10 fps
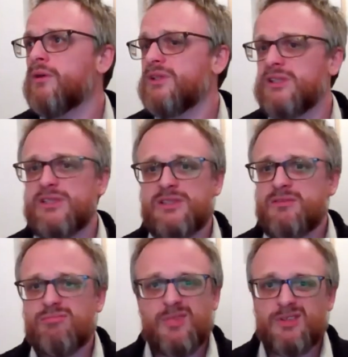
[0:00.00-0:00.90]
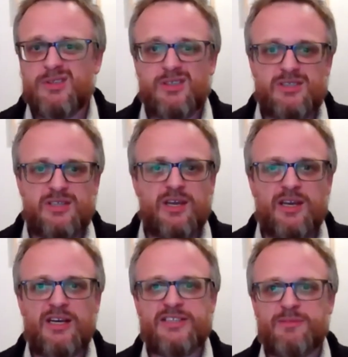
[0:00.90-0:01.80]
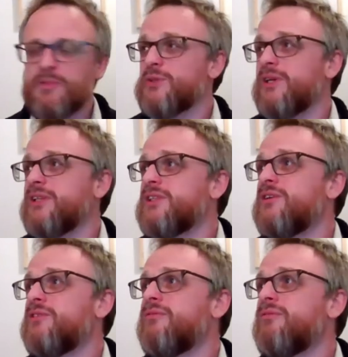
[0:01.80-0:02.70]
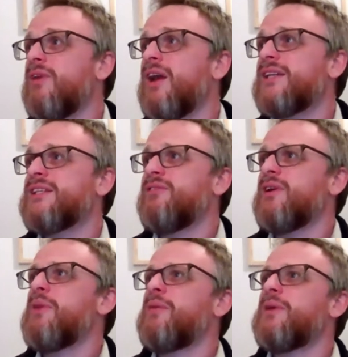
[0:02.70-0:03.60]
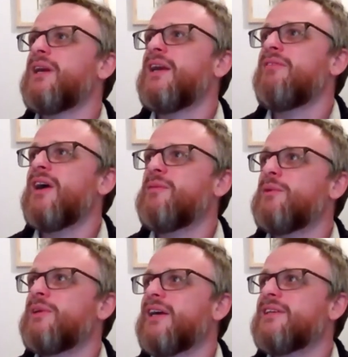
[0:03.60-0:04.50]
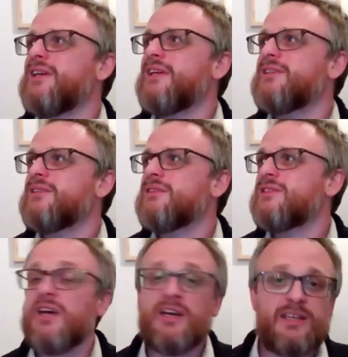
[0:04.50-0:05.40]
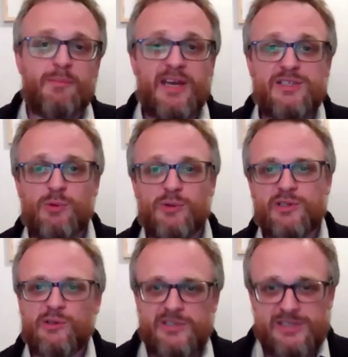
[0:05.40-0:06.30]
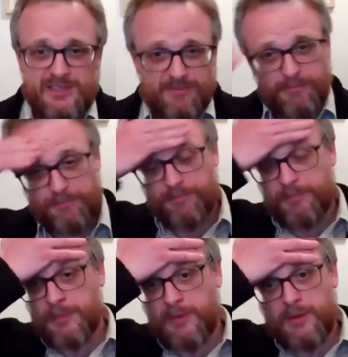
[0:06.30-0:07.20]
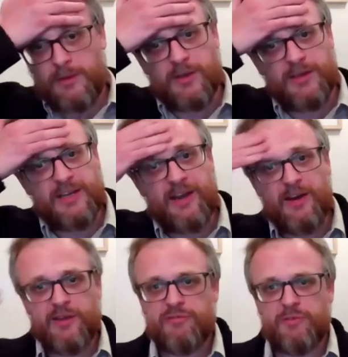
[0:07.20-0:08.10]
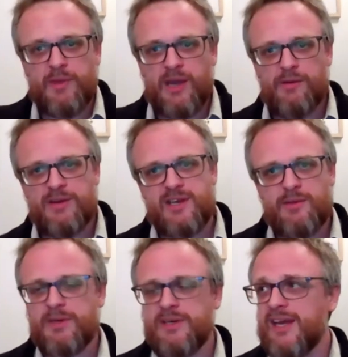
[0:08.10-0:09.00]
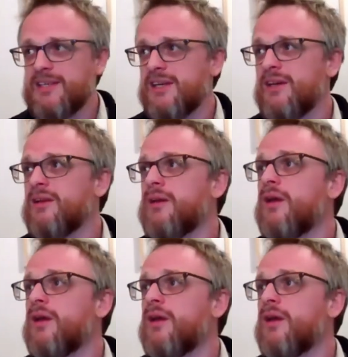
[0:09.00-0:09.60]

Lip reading: because it's just the collision between two relatively publicly available data sets. Certainly the major watercourses you can download from the OS Open Data.